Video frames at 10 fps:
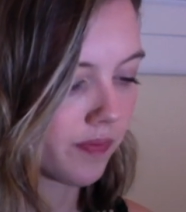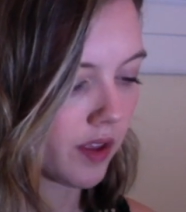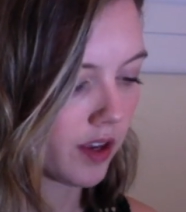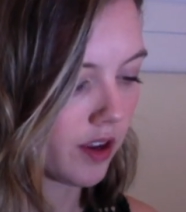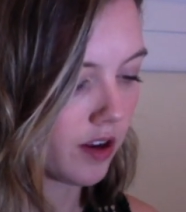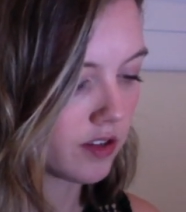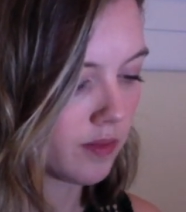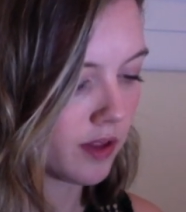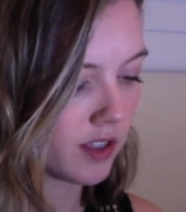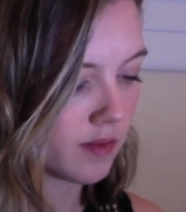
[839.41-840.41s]
It could also
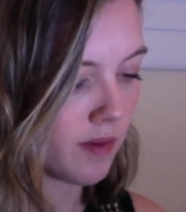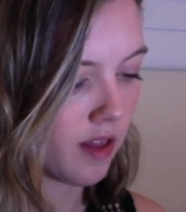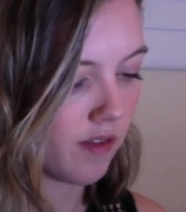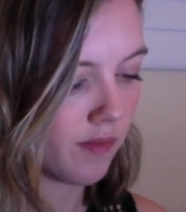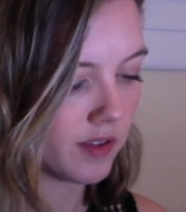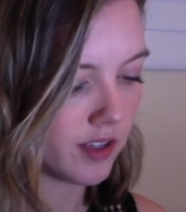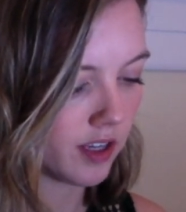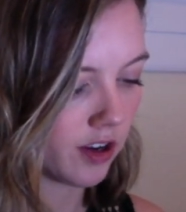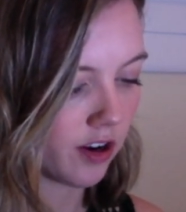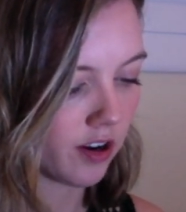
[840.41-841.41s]
be the smell of missing
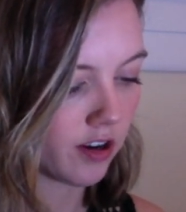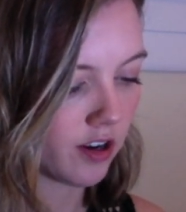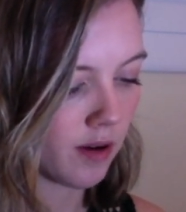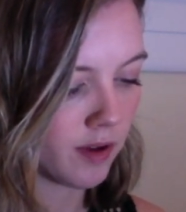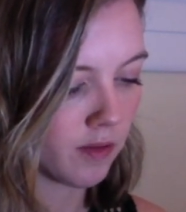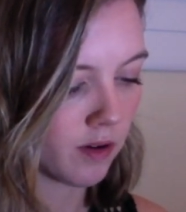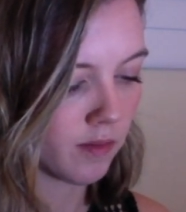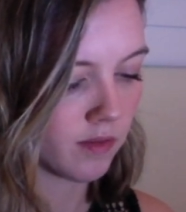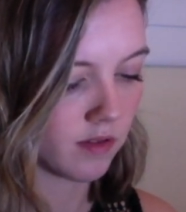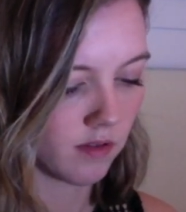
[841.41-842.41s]
your gummy
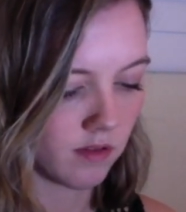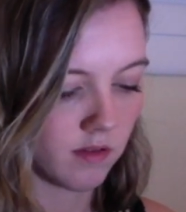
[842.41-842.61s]
worms.